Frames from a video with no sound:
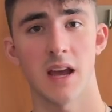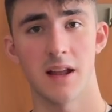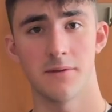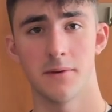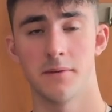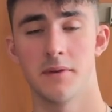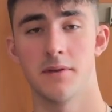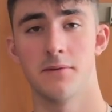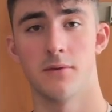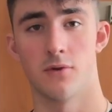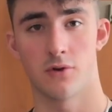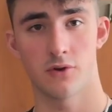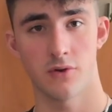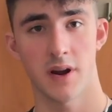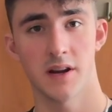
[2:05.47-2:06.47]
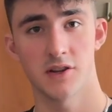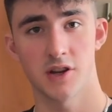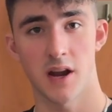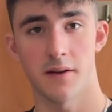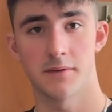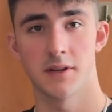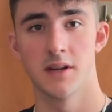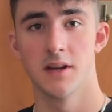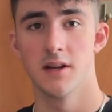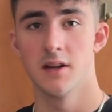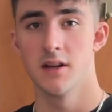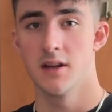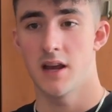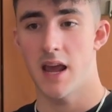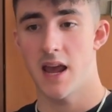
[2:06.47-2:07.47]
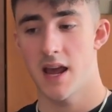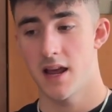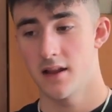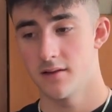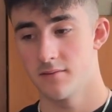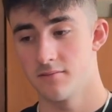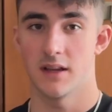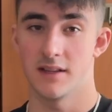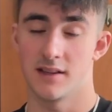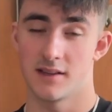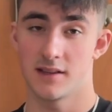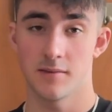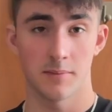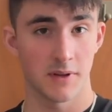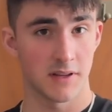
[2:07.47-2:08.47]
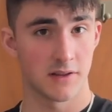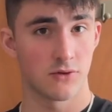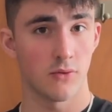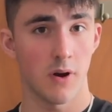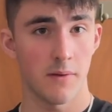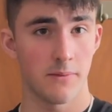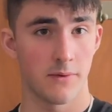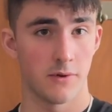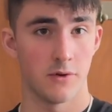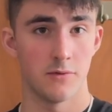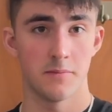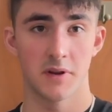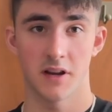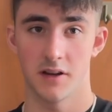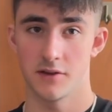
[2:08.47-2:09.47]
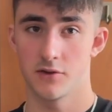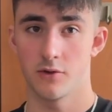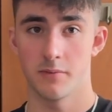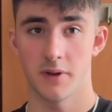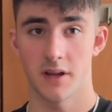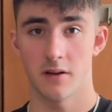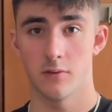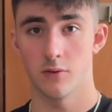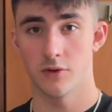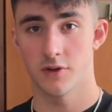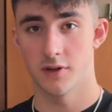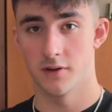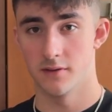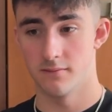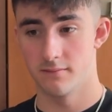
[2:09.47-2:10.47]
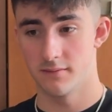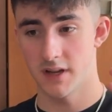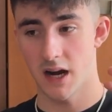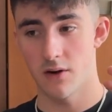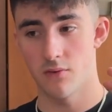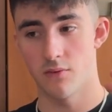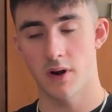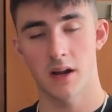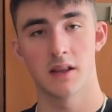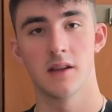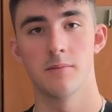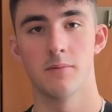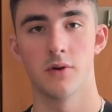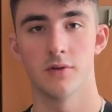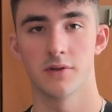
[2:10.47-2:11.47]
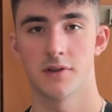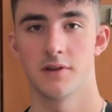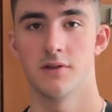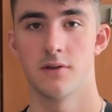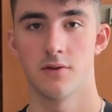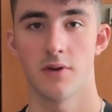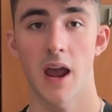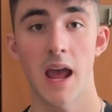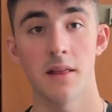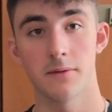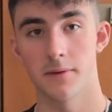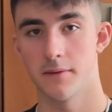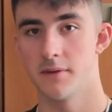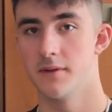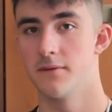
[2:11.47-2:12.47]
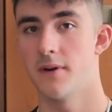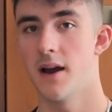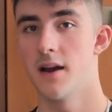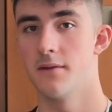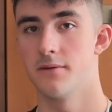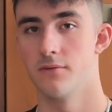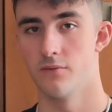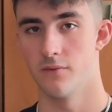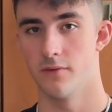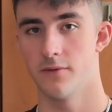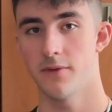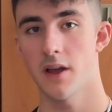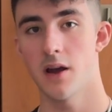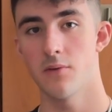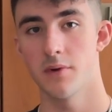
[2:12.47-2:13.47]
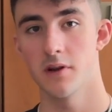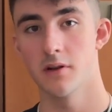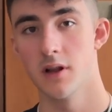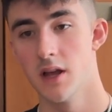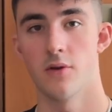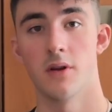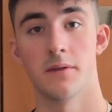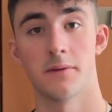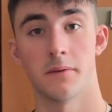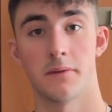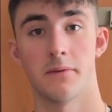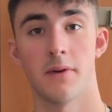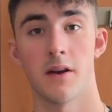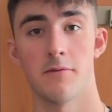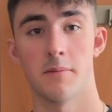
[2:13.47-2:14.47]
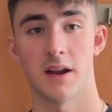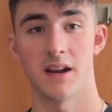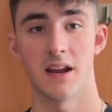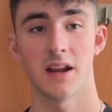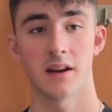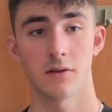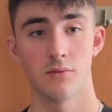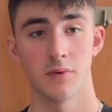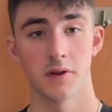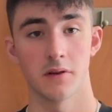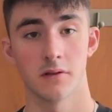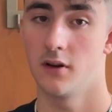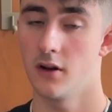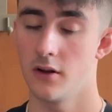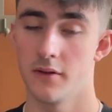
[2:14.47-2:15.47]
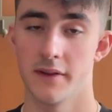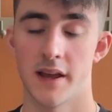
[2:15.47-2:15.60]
N54 crankshaft. And it's the simplest swap for you because you'll be able to directly bolt your N55 flywheel, your N55 magnetic wheel, all of